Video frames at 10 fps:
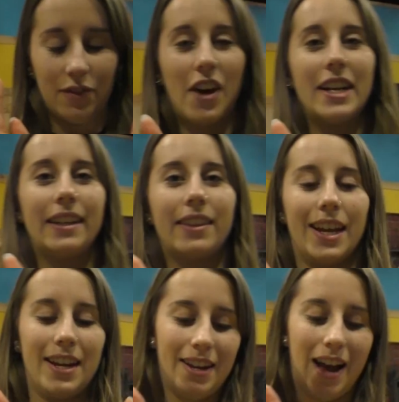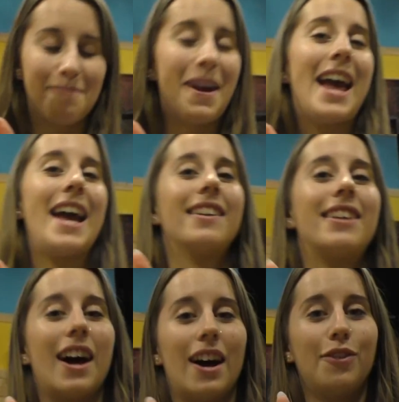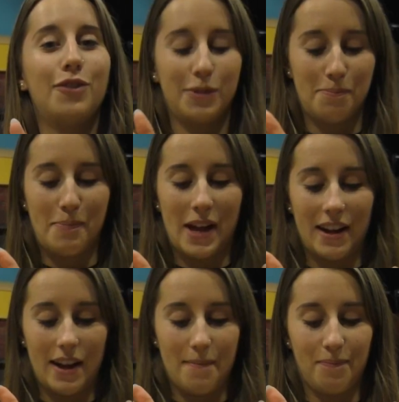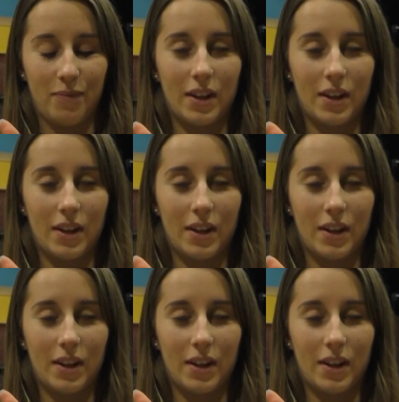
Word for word: Funny thing, I'm handcuffed, but um,